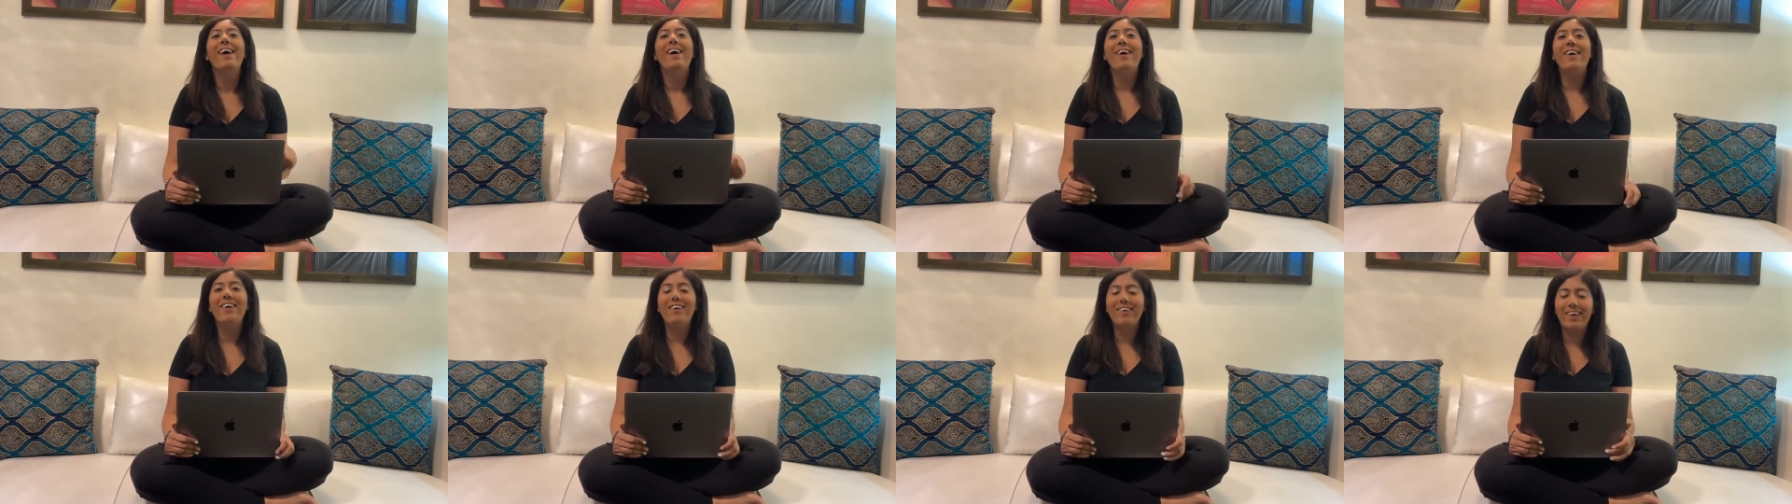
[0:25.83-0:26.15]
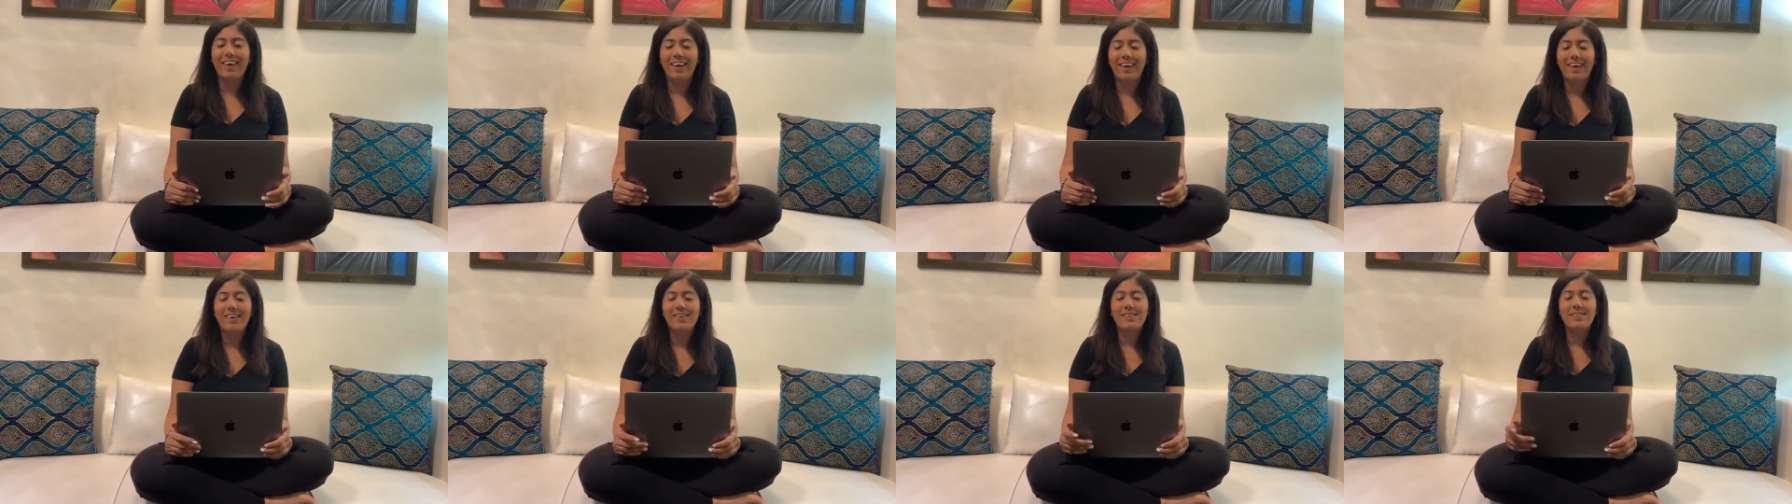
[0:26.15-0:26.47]

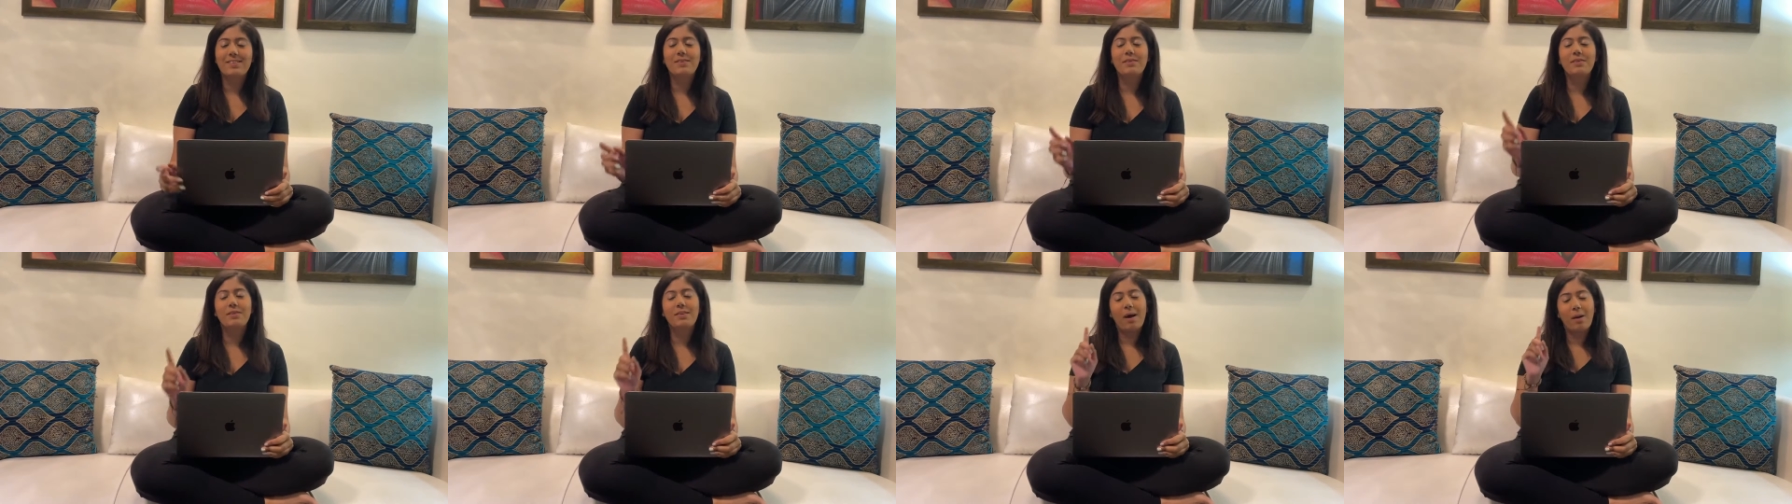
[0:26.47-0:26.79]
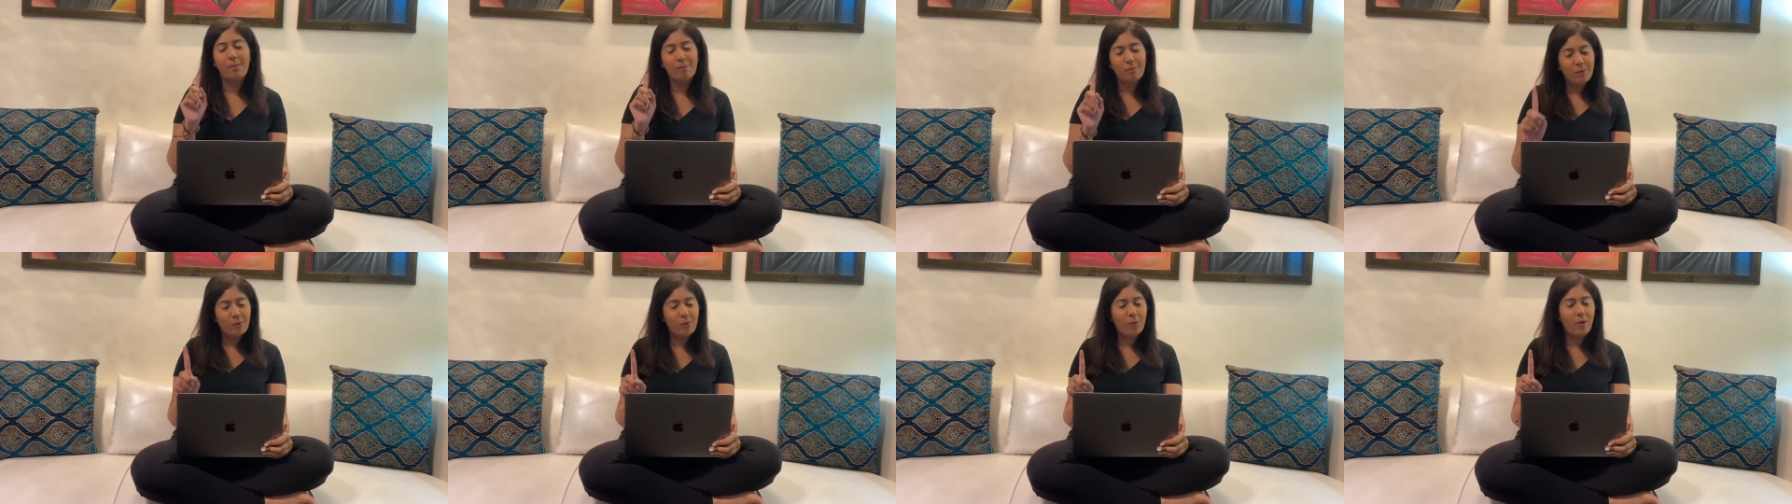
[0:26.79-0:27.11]
Okay, so
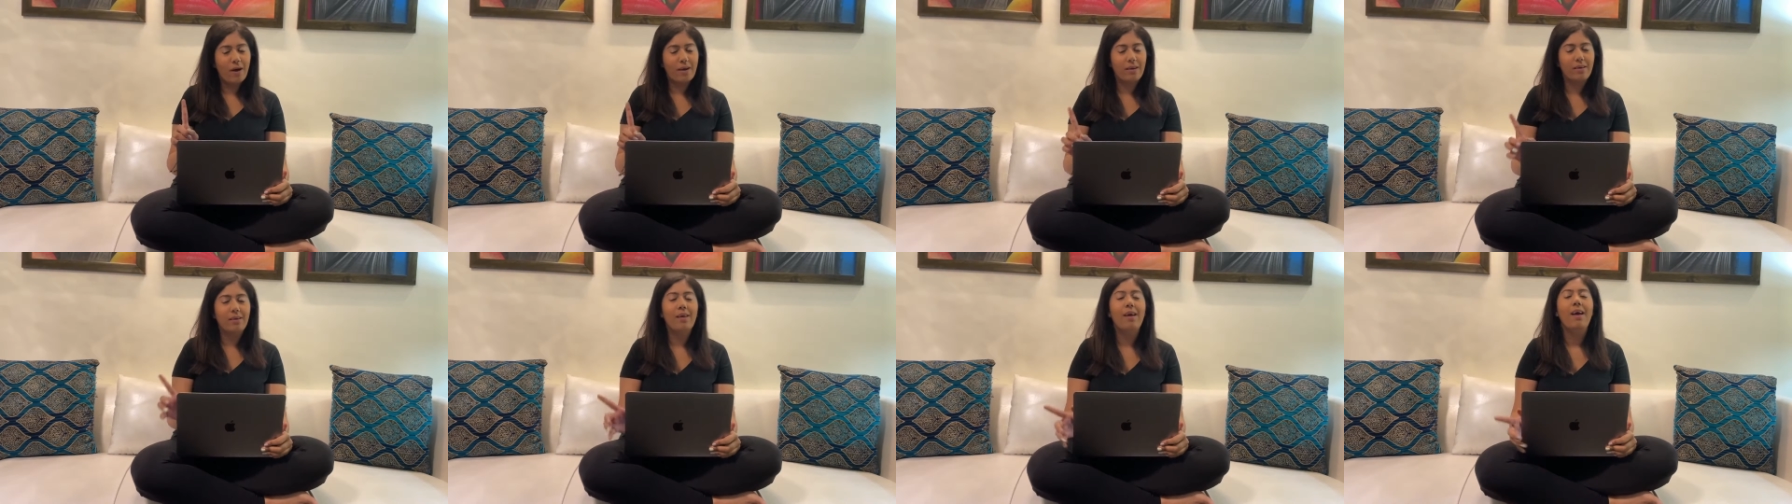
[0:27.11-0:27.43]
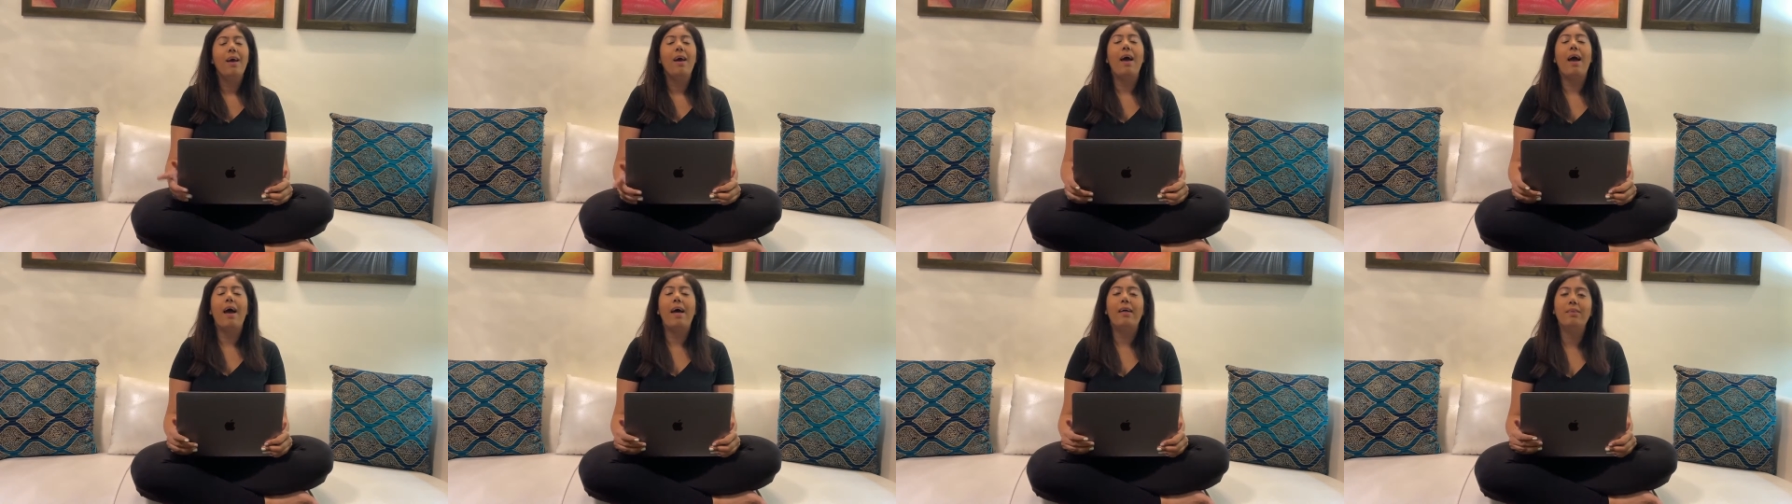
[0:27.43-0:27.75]
number one,
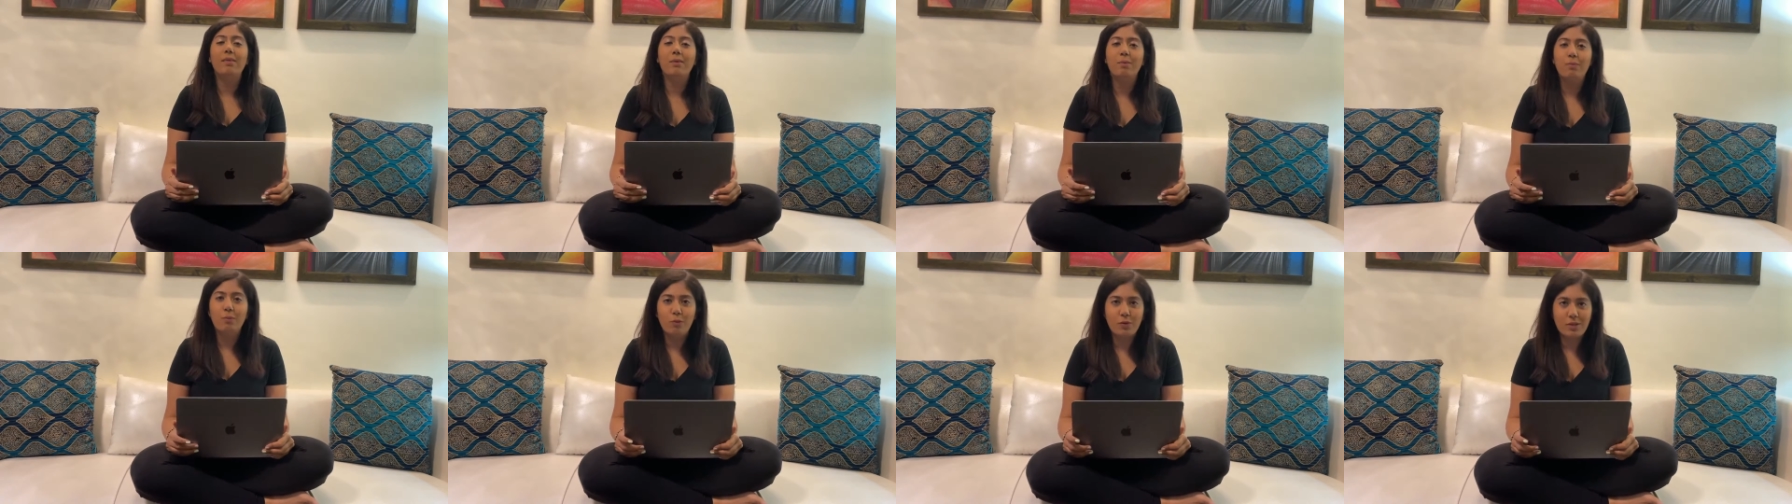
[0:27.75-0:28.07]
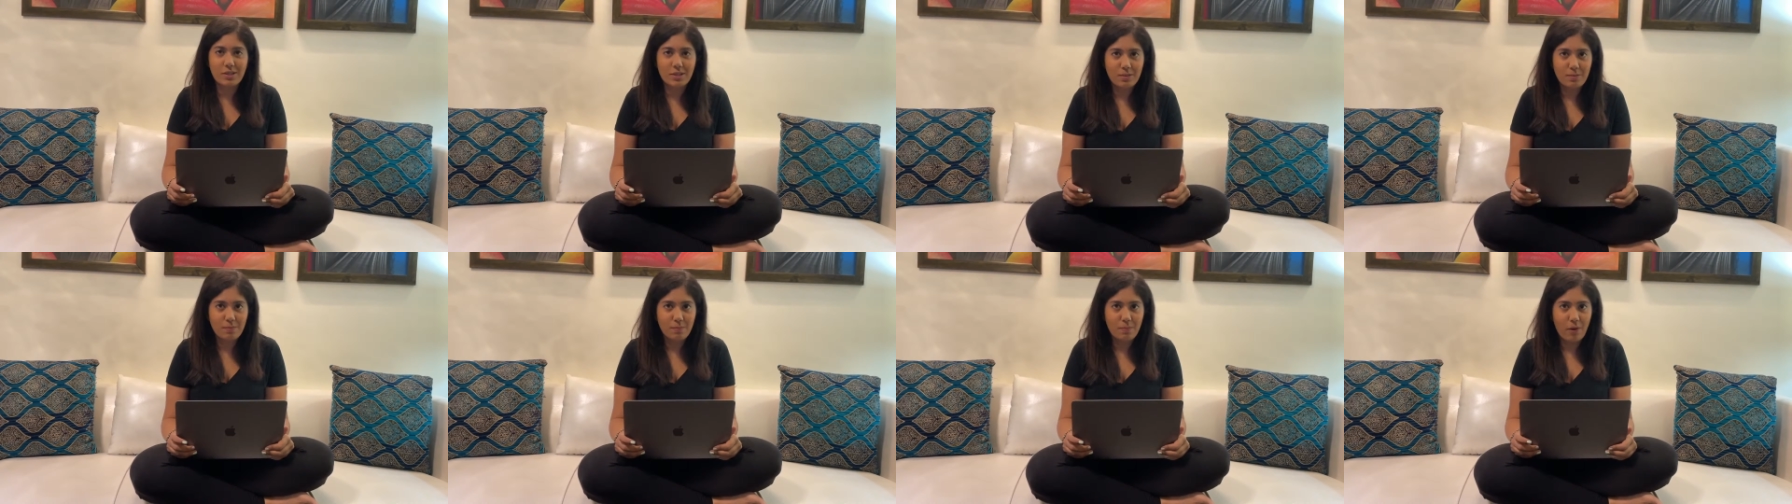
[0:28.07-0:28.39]
and the
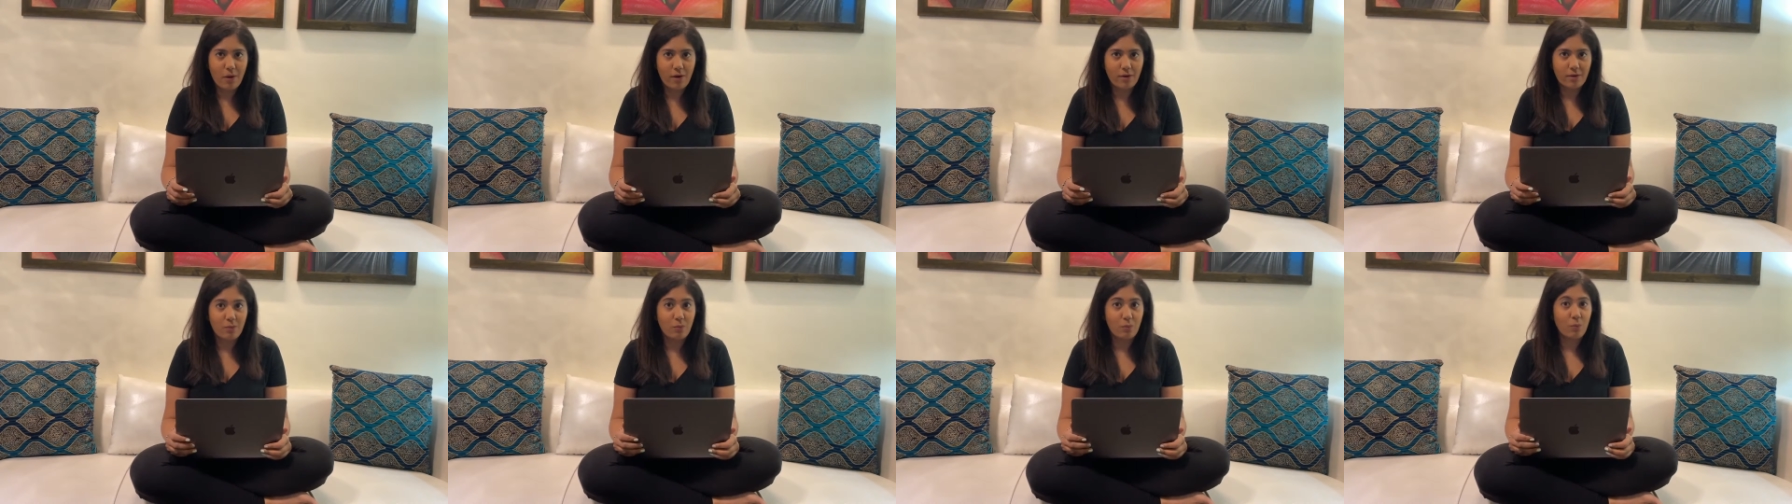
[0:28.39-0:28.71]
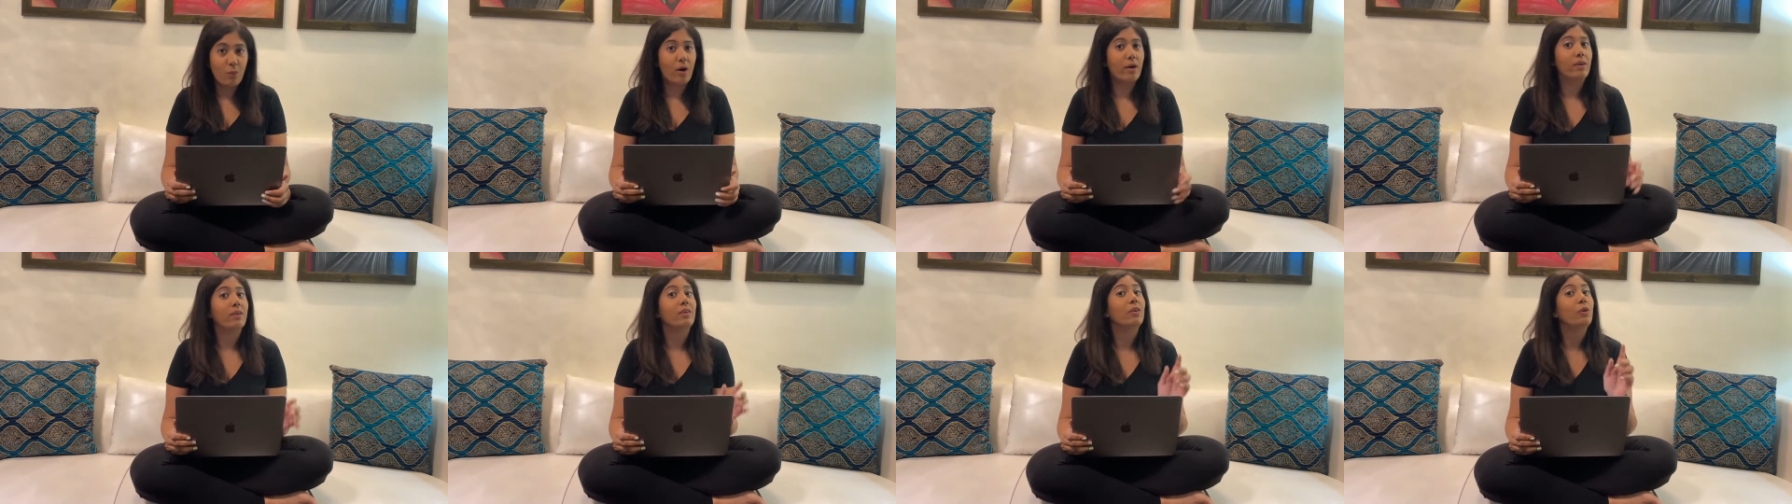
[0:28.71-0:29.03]
most important
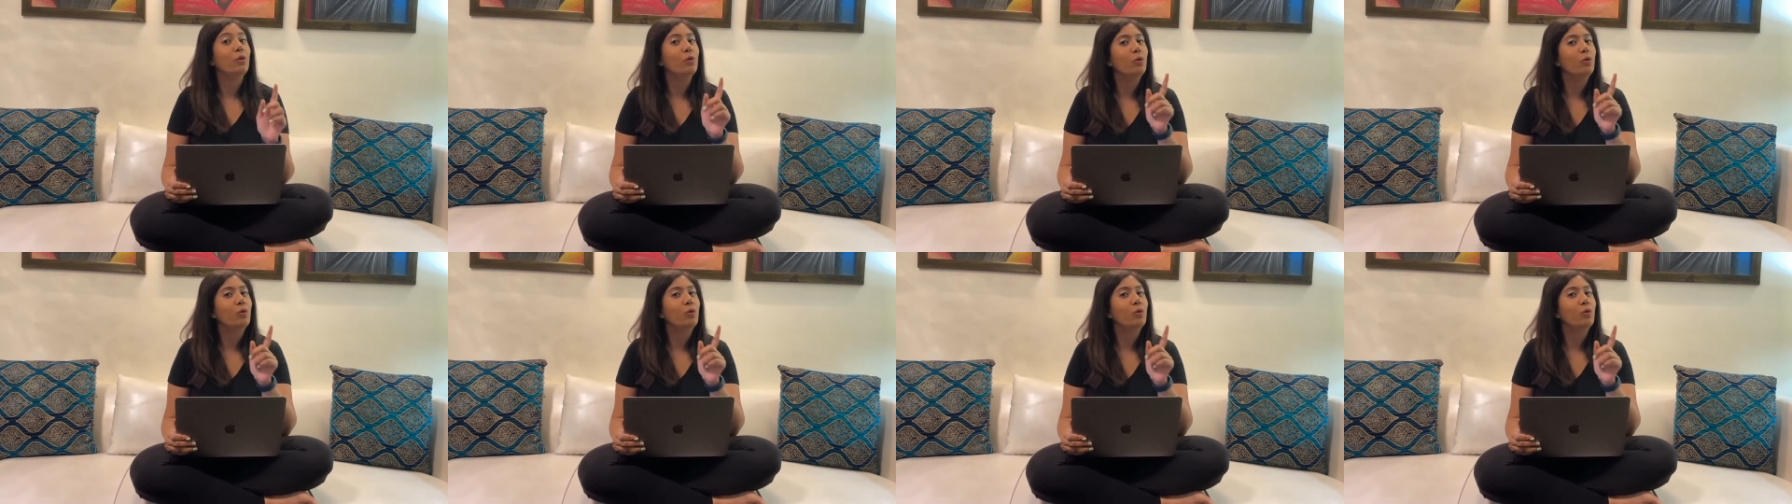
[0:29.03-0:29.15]
one,